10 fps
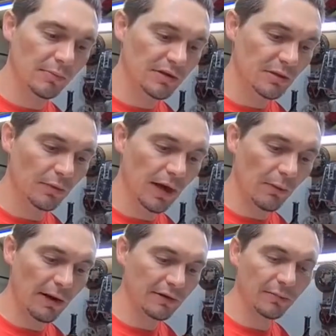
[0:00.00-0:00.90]
So what I
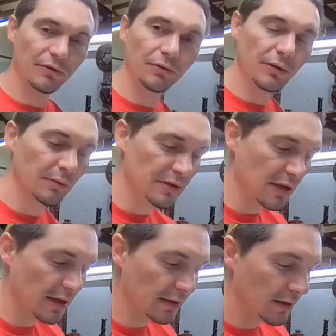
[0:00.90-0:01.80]
wound up doing was
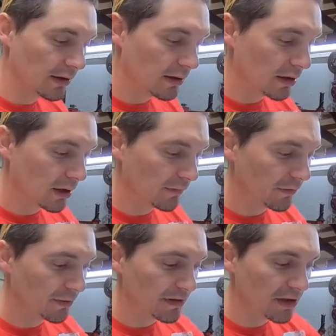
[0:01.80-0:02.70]
I come
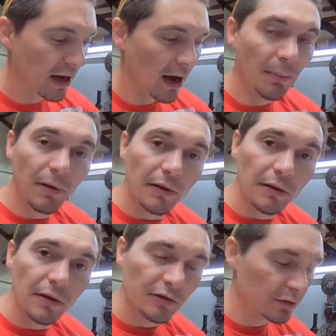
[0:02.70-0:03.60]
from the top.
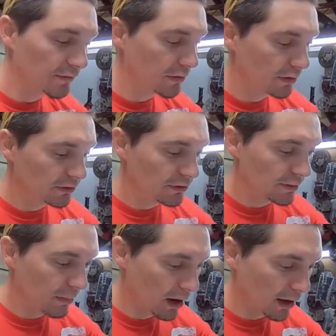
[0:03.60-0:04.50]
So if you're going to do
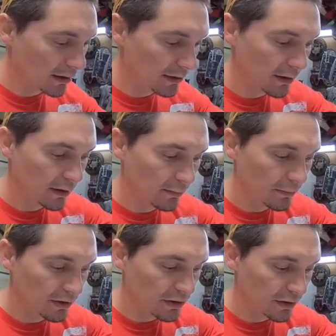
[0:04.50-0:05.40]
the mod,
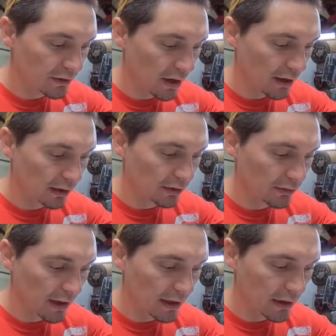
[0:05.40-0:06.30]
put your hot glue
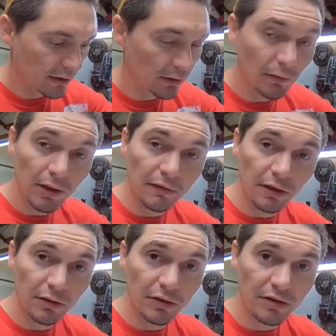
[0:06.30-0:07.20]
right here, or whatever
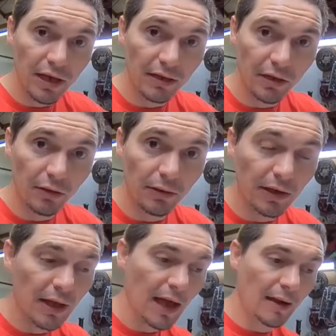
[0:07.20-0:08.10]
glue you decide to go
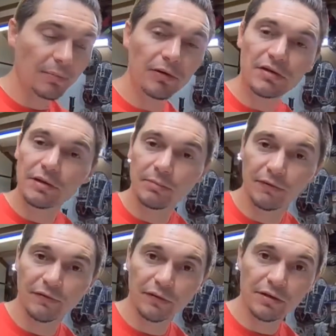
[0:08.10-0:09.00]
with. I personally
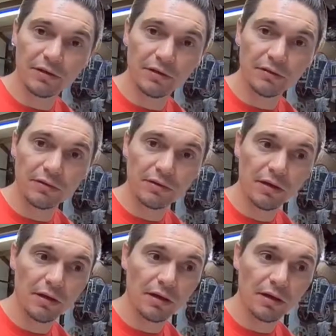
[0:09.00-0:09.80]
prefer to use